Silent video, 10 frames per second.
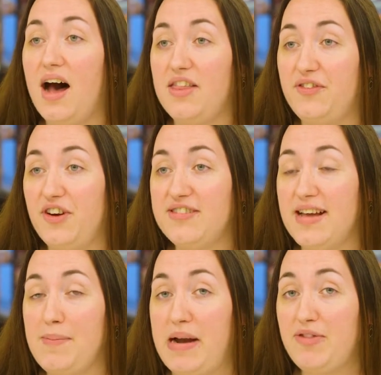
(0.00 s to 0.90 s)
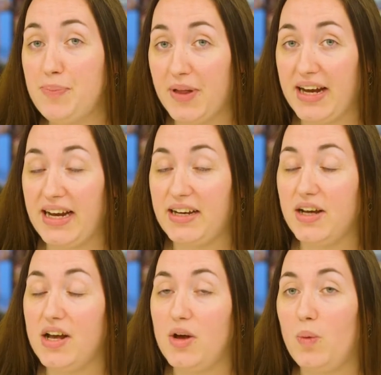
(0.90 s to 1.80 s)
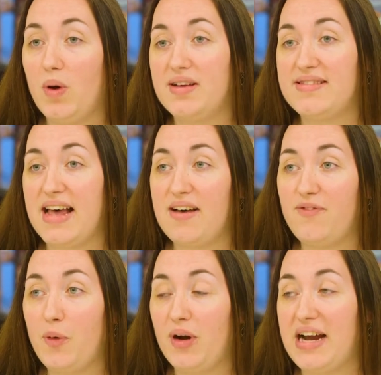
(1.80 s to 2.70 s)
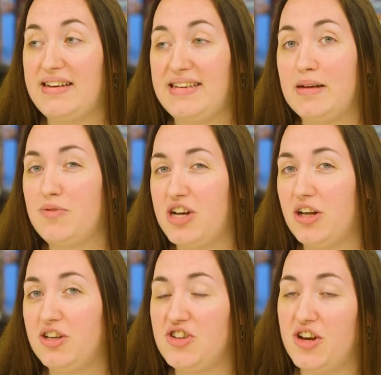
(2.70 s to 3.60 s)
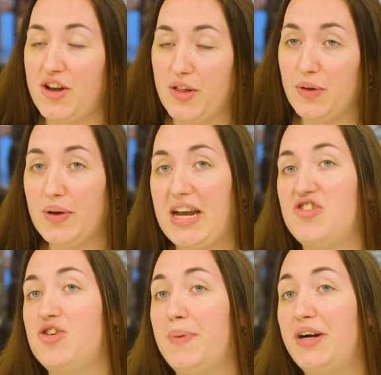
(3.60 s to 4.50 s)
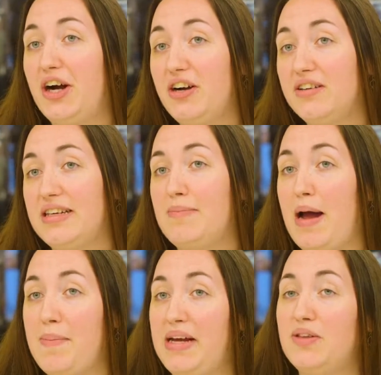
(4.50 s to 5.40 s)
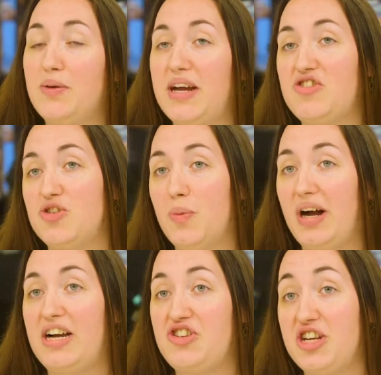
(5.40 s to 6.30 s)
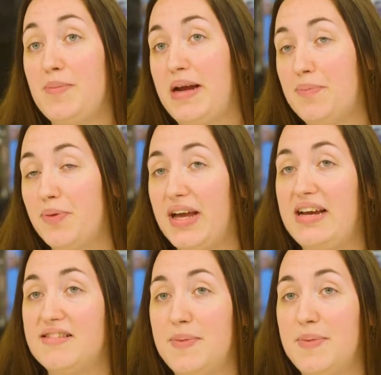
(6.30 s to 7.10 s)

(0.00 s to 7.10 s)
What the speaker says: The first time I ever played was for a DM challenge at another location, but currently my main location where I GM and play is